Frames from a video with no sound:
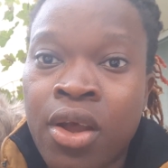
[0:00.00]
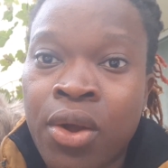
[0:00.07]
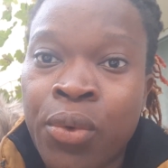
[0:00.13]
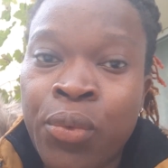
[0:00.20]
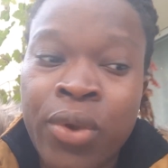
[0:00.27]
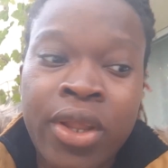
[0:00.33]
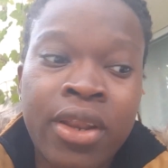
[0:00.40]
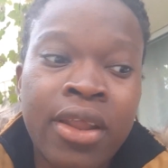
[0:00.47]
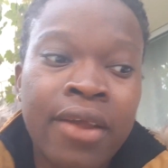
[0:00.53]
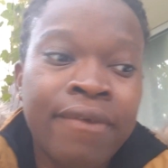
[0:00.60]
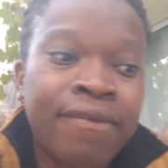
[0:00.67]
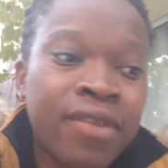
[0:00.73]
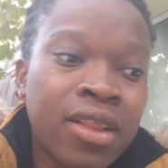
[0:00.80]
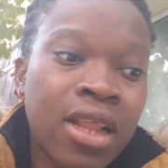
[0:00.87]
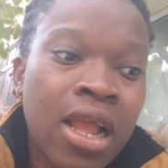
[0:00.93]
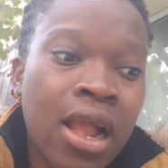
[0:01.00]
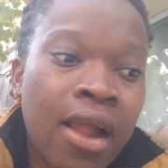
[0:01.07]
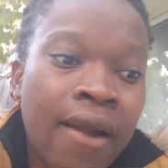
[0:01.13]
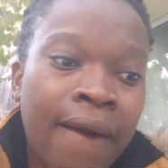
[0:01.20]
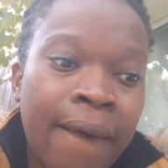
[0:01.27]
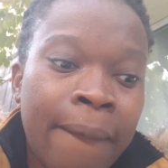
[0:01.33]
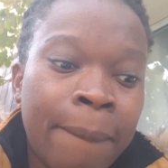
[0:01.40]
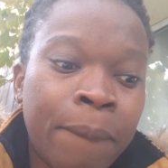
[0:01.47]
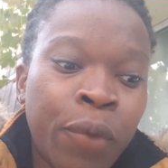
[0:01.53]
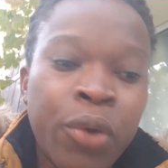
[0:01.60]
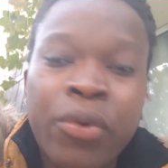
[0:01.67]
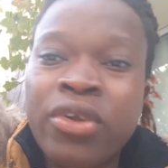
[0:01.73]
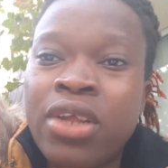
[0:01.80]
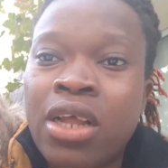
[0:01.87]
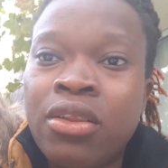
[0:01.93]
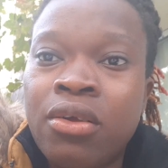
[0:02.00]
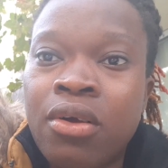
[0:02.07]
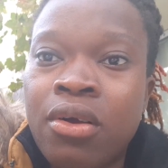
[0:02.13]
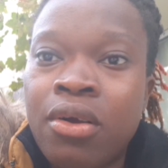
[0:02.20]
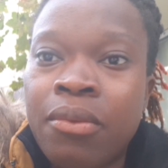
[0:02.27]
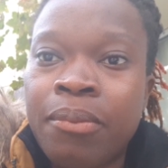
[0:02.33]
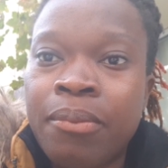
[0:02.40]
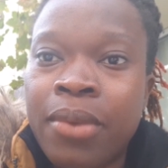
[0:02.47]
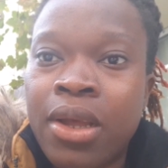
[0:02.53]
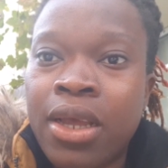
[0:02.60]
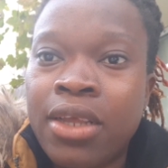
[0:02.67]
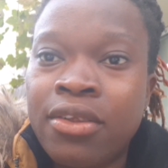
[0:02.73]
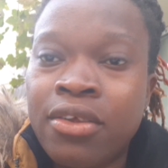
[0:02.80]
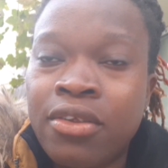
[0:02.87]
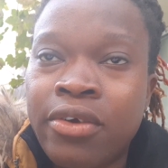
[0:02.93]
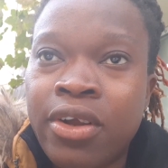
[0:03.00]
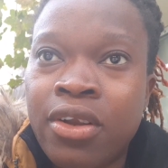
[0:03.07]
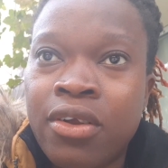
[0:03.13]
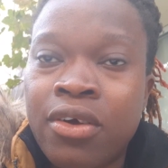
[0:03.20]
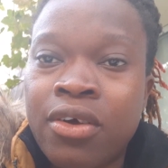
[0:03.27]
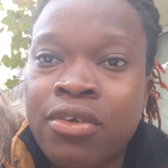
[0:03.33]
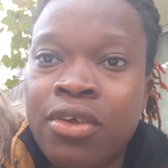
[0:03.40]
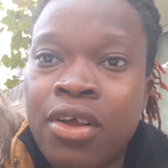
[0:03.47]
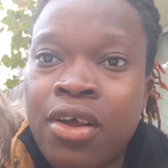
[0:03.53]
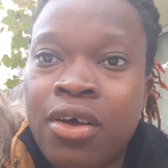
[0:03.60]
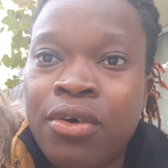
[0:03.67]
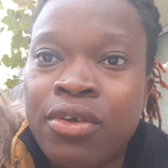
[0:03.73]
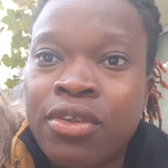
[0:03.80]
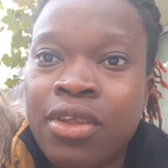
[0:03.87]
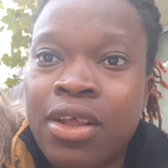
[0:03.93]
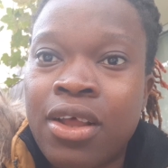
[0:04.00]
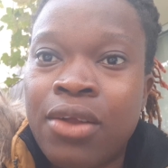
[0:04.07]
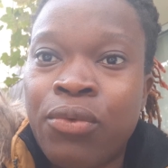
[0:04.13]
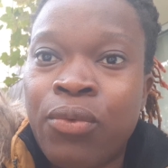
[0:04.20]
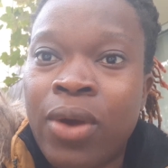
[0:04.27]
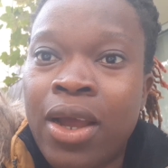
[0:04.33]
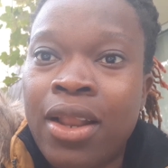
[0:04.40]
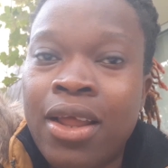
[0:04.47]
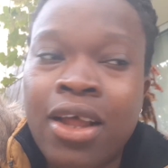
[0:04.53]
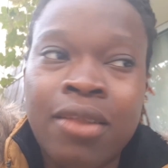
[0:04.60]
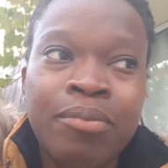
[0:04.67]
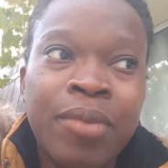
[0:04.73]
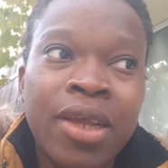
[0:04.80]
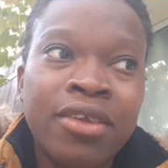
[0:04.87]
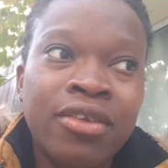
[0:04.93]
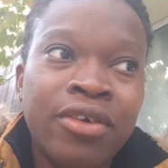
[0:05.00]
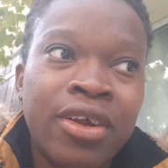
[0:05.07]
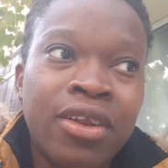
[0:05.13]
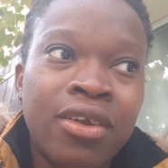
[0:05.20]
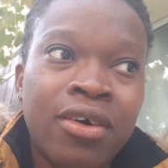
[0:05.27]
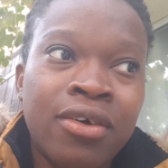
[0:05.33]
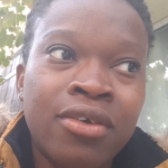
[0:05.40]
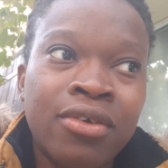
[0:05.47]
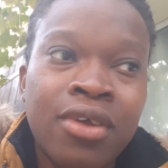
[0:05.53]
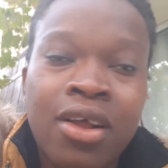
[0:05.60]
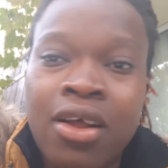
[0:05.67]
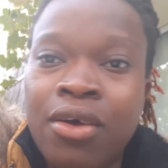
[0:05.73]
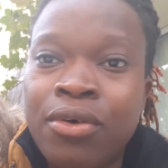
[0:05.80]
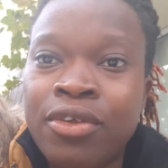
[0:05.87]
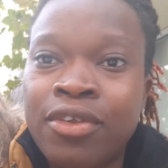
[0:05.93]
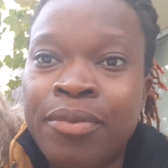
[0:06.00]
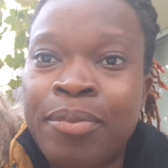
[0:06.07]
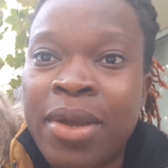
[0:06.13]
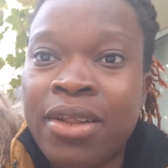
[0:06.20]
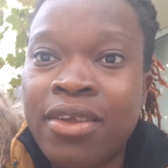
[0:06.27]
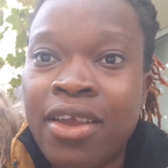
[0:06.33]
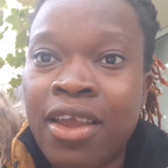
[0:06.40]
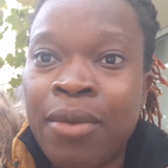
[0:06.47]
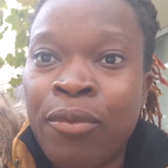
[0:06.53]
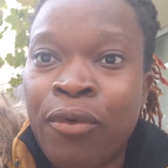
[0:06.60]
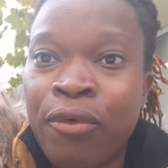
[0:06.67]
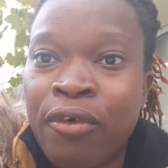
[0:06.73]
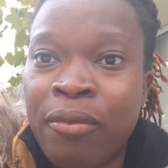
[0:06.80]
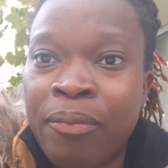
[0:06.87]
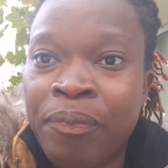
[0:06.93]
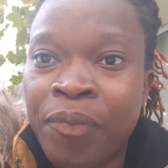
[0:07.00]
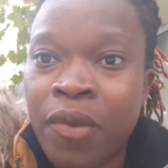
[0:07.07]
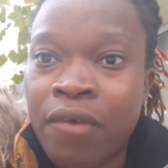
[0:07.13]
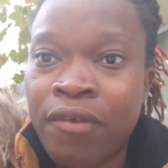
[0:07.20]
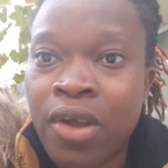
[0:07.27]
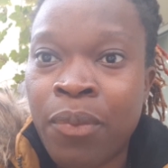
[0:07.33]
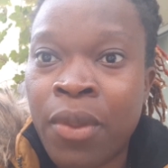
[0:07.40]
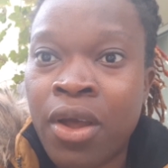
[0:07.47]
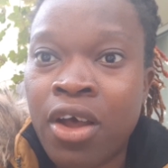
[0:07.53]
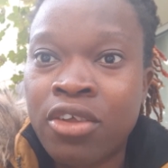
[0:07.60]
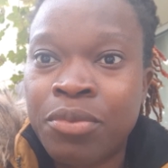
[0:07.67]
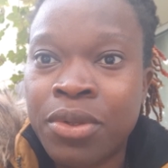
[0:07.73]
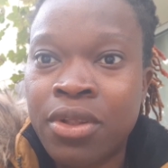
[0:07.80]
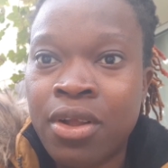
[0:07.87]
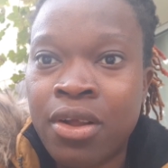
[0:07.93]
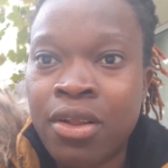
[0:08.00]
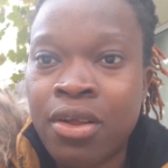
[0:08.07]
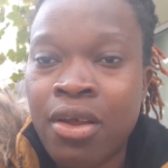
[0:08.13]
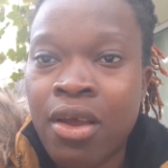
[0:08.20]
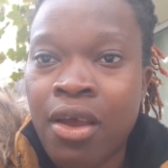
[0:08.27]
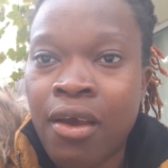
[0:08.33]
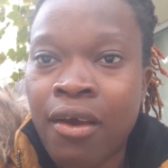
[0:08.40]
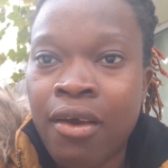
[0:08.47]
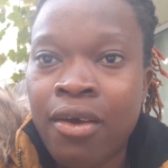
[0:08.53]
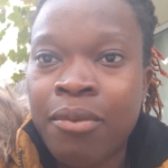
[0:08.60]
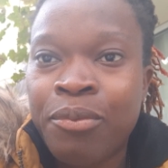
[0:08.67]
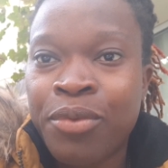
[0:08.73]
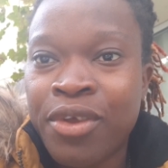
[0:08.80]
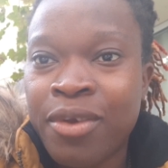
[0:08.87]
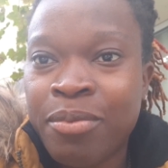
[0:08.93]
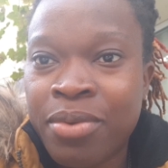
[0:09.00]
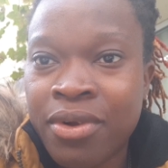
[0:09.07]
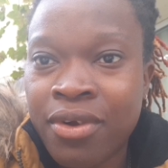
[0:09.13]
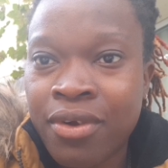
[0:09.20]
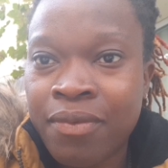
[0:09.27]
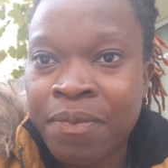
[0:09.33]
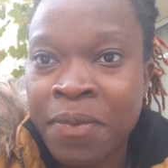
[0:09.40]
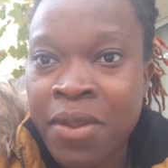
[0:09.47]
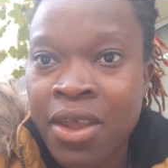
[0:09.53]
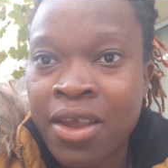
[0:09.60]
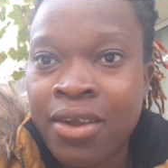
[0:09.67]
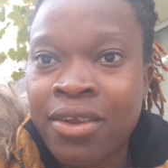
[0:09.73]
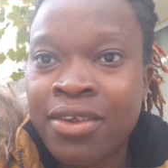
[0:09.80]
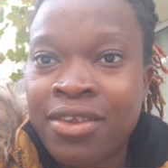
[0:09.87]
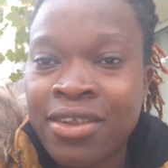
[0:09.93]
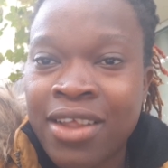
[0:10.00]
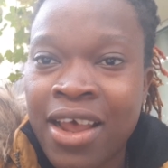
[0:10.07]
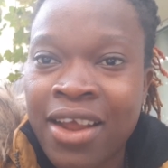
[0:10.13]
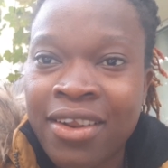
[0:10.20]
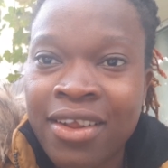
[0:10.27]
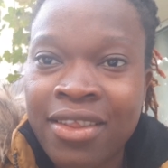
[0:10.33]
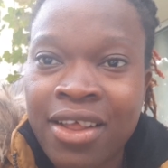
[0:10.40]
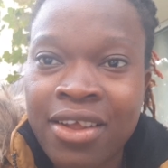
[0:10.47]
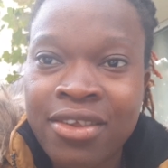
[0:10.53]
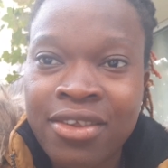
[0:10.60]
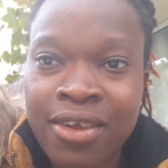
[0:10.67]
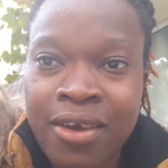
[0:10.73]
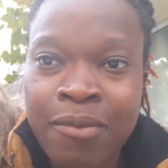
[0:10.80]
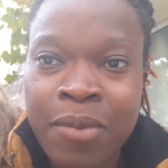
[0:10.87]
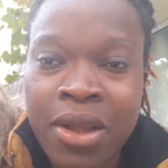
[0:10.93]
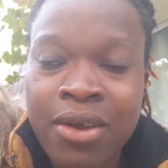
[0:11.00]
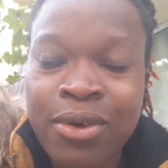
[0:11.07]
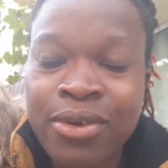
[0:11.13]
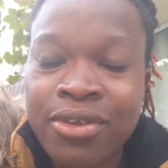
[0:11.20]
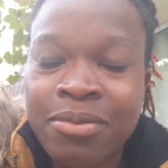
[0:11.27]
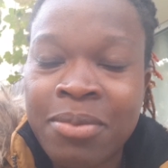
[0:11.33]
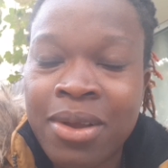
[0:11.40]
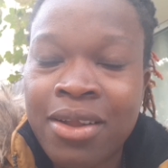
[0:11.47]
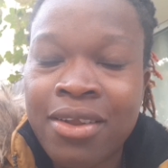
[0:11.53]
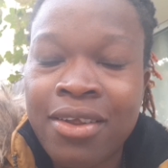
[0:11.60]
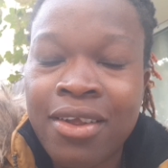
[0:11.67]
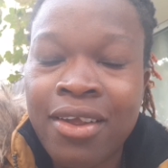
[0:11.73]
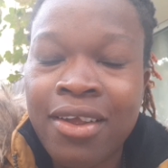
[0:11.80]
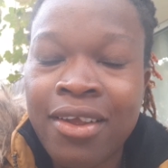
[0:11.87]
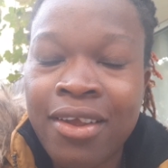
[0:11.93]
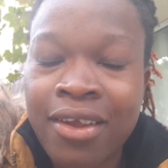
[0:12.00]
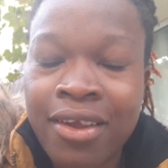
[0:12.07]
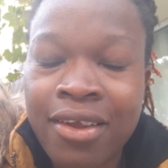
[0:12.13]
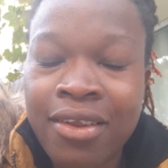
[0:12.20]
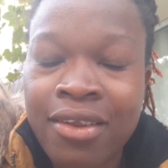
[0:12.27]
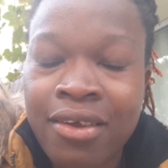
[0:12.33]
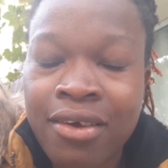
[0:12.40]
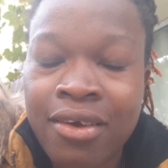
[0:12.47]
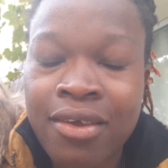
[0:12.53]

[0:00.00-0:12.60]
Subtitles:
we left. We was at my sister-in-law's house. While at my sister-in-law's house, Matt came home from the hospital. People, the sight that I saw my husband in,